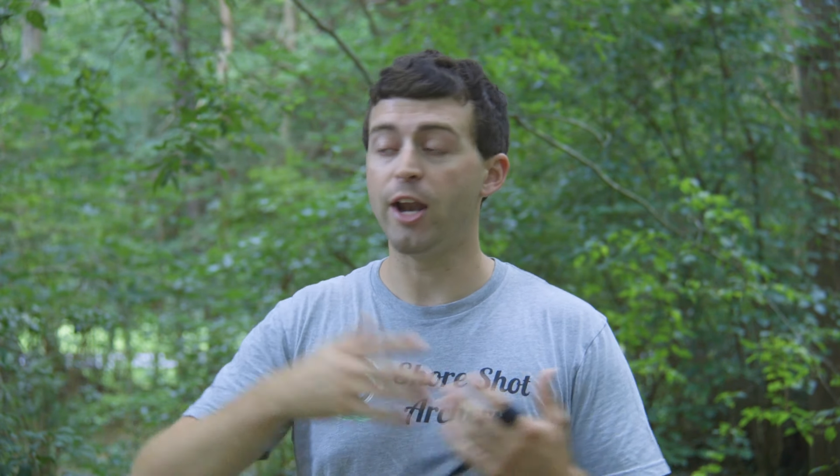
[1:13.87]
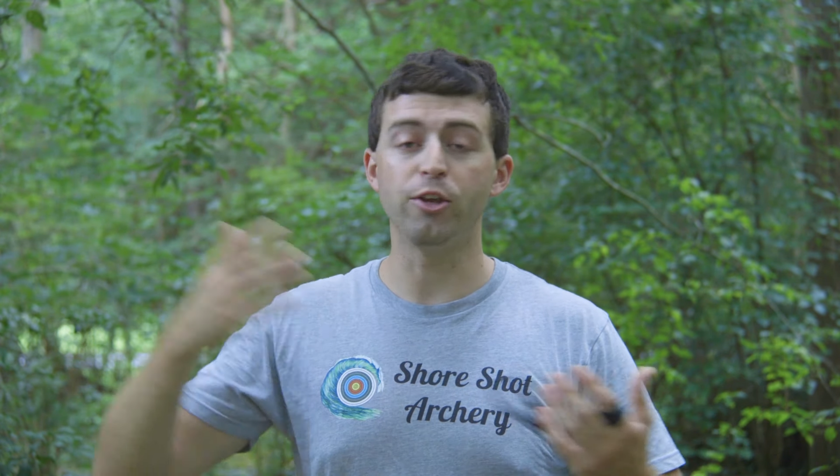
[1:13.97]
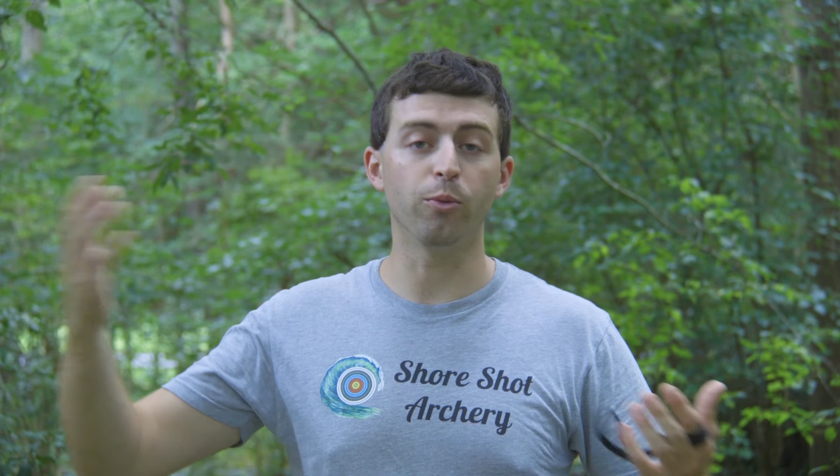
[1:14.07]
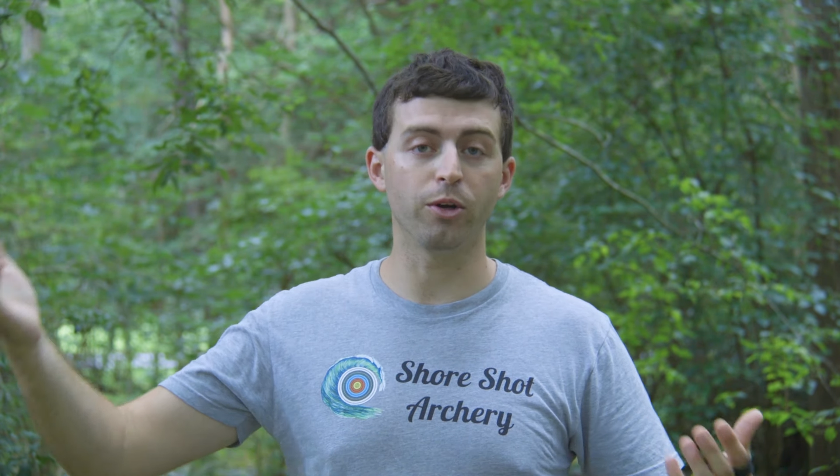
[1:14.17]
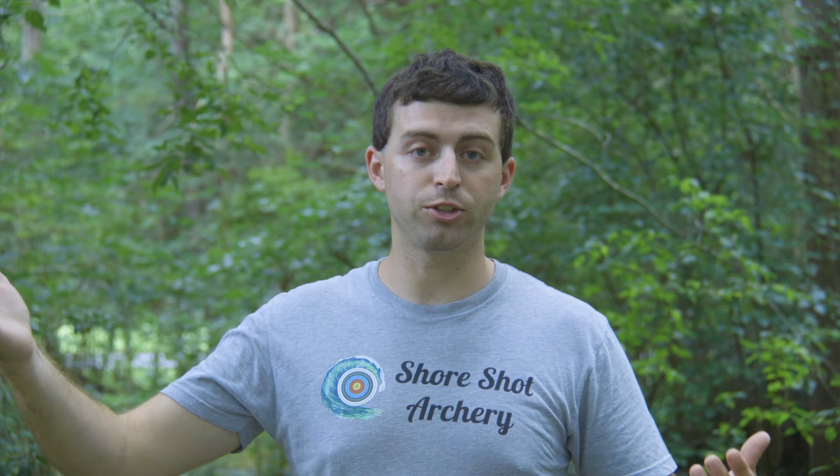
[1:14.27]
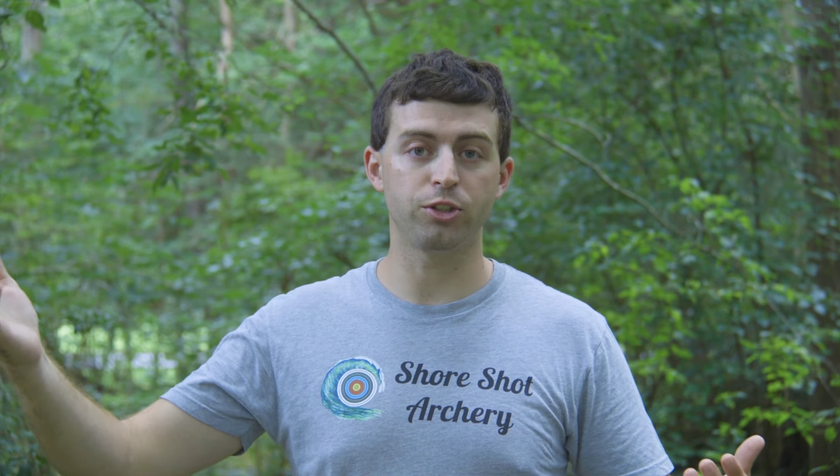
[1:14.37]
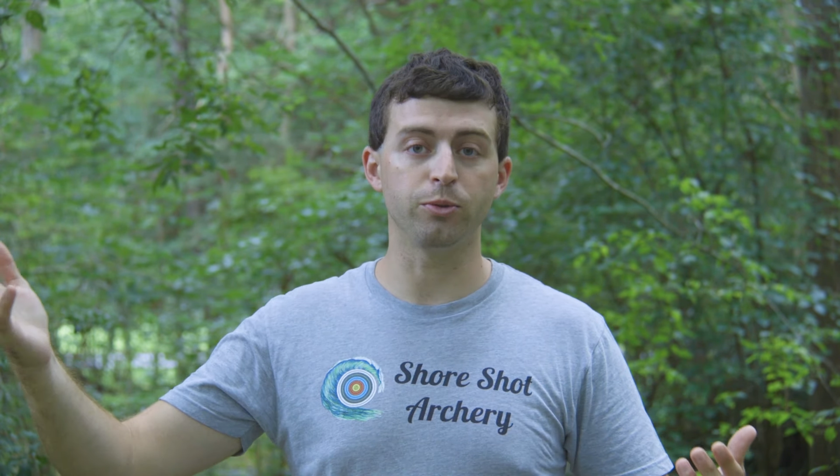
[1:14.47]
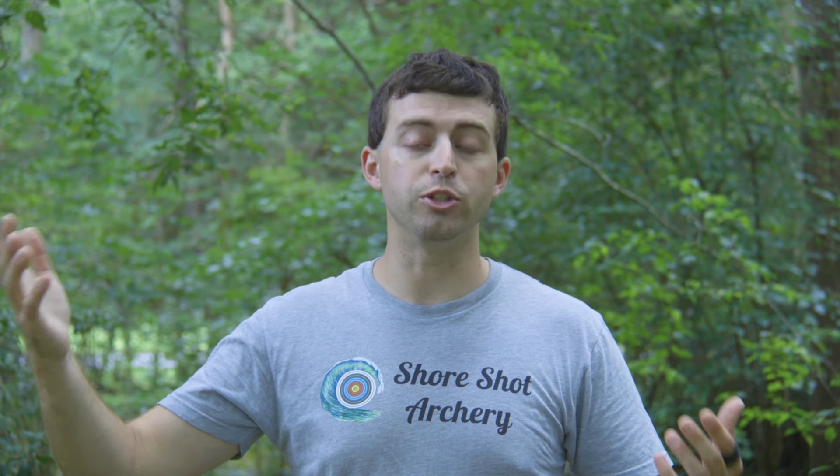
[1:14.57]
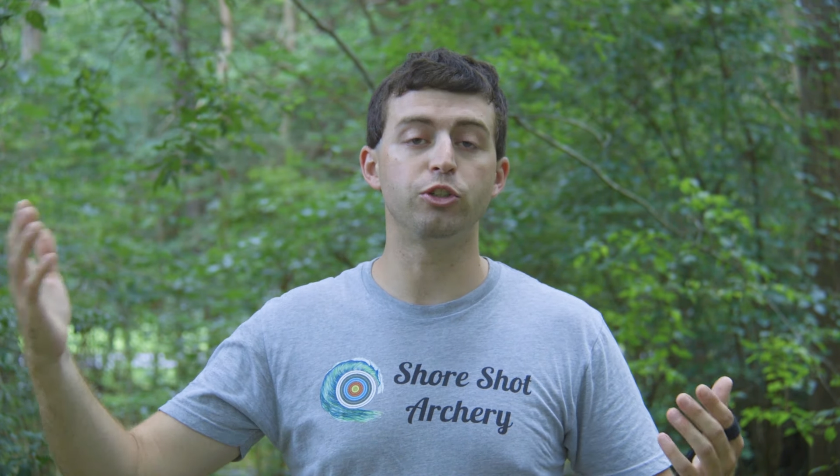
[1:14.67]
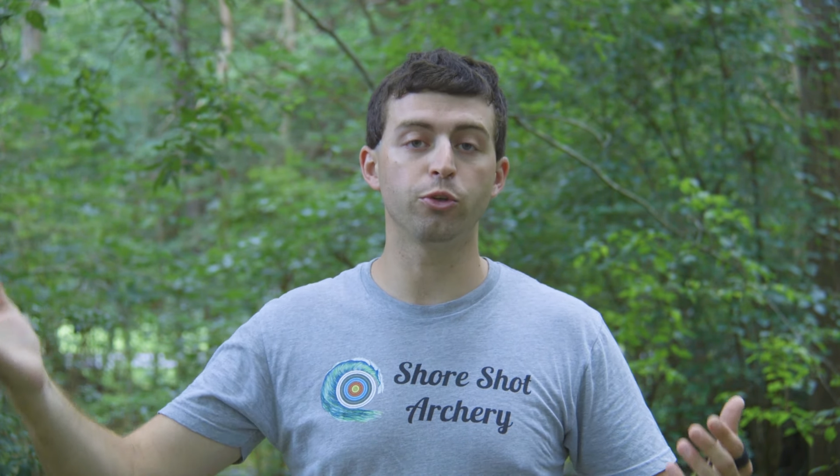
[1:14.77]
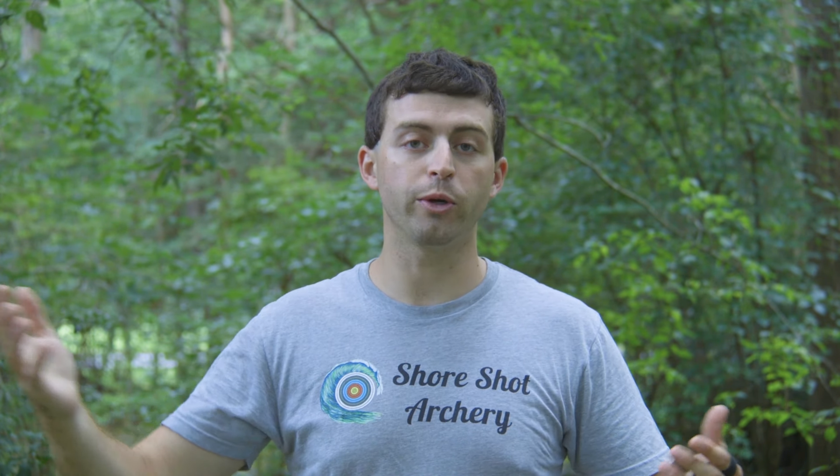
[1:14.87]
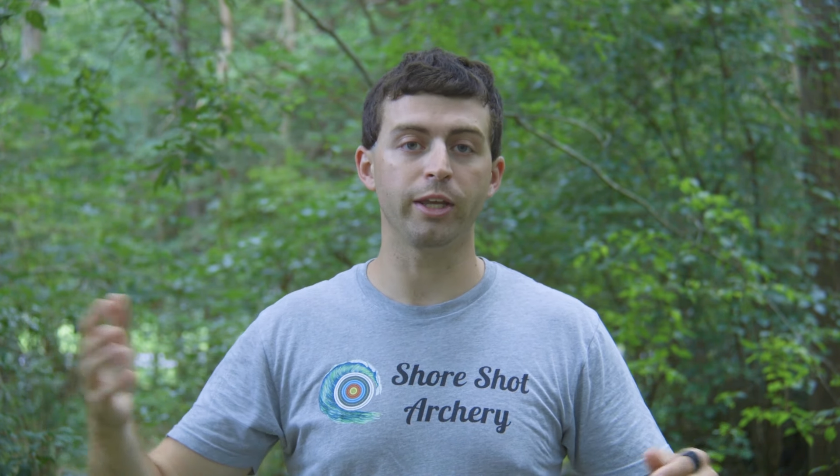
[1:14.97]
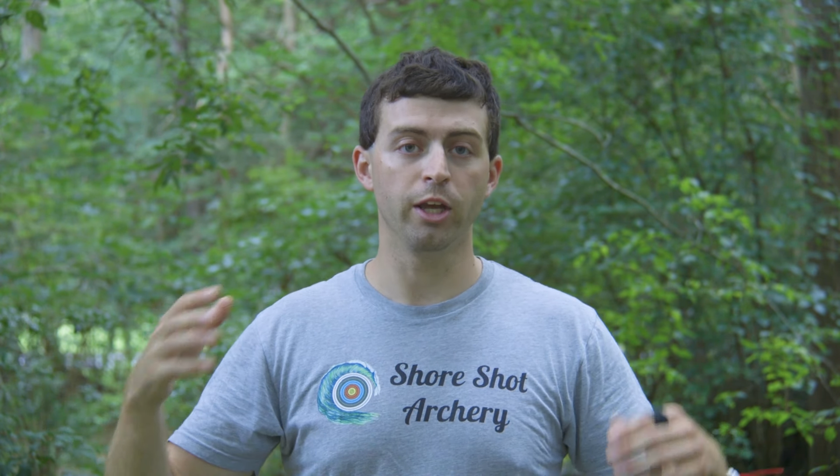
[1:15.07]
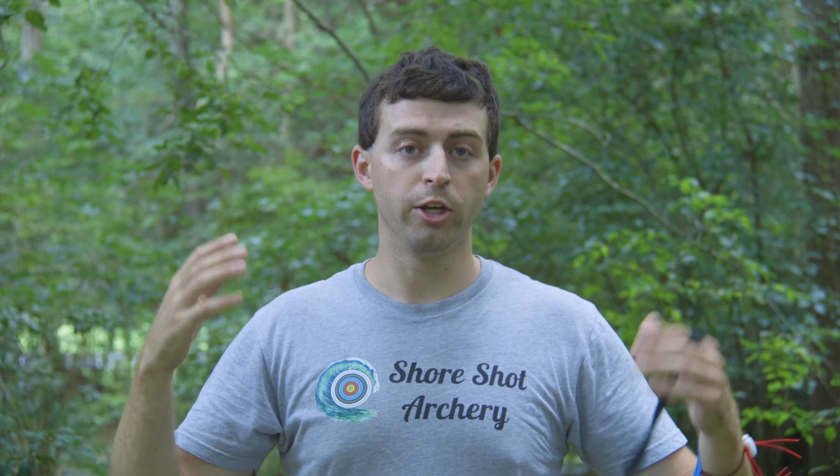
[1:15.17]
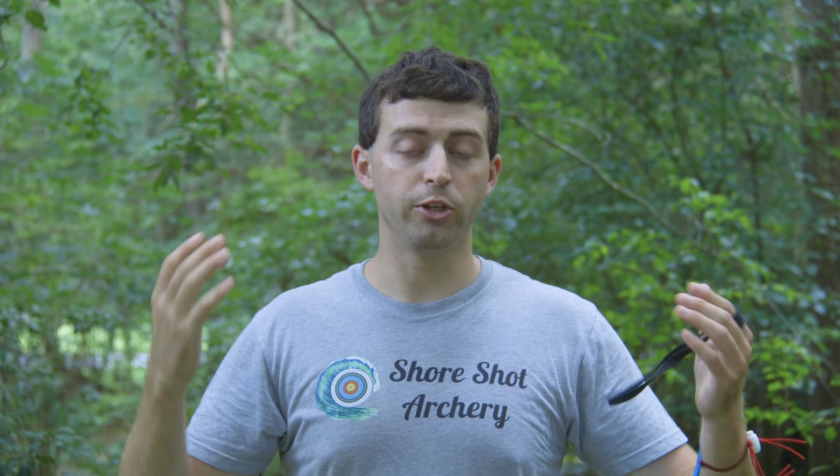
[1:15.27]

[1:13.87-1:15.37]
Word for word: and you want to enjoy